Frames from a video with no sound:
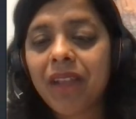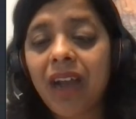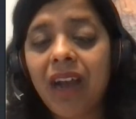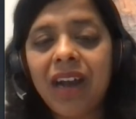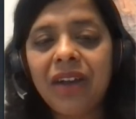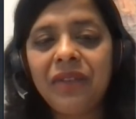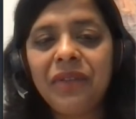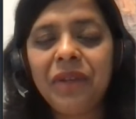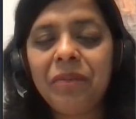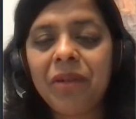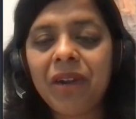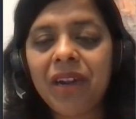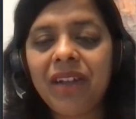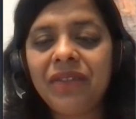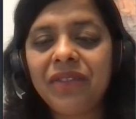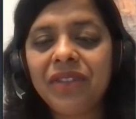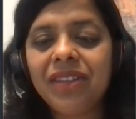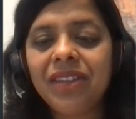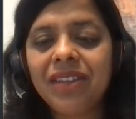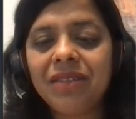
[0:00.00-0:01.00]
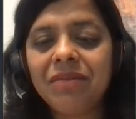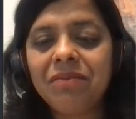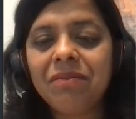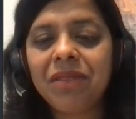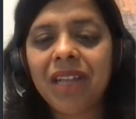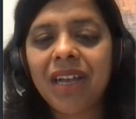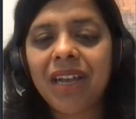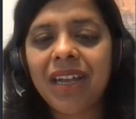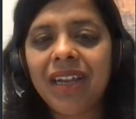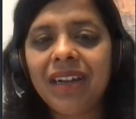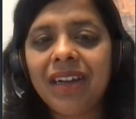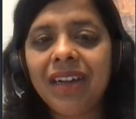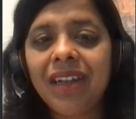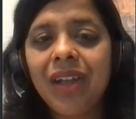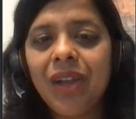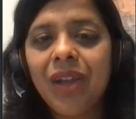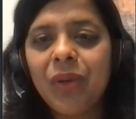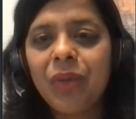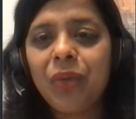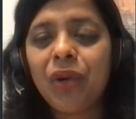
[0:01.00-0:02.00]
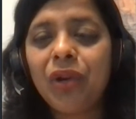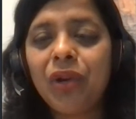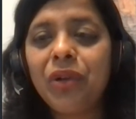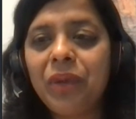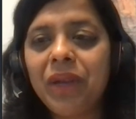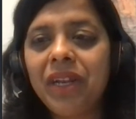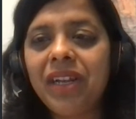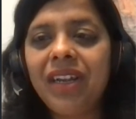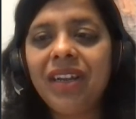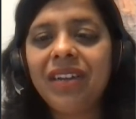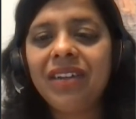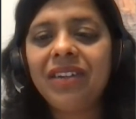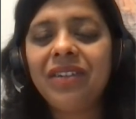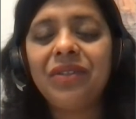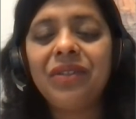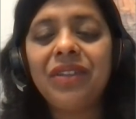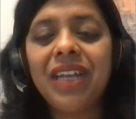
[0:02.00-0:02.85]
Are we privacy compliant? What do we need to do?